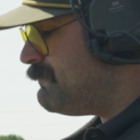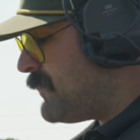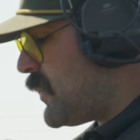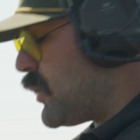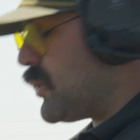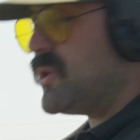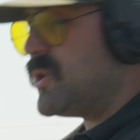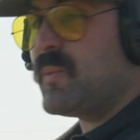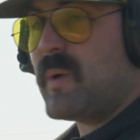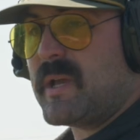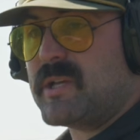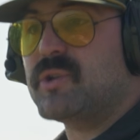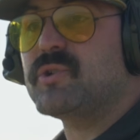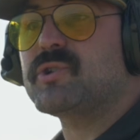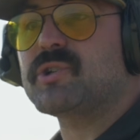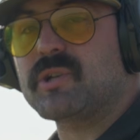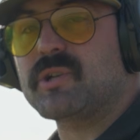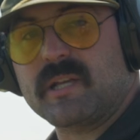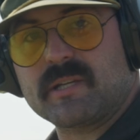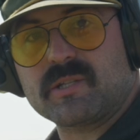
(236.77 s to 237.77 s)
or the way you
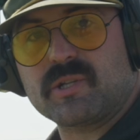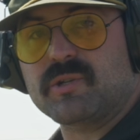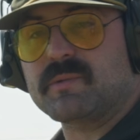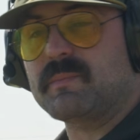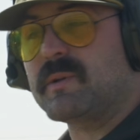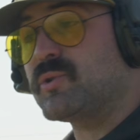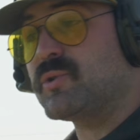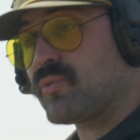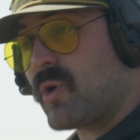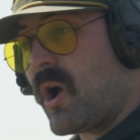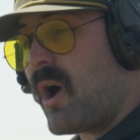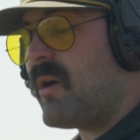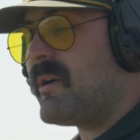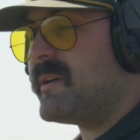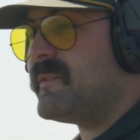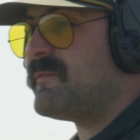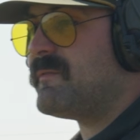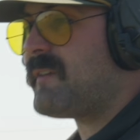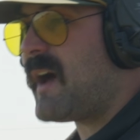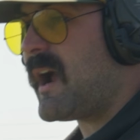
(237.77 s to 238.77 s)
should, draw
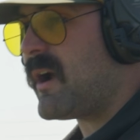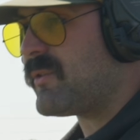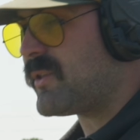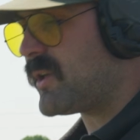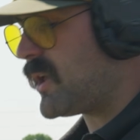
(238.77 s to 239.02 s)
and fire the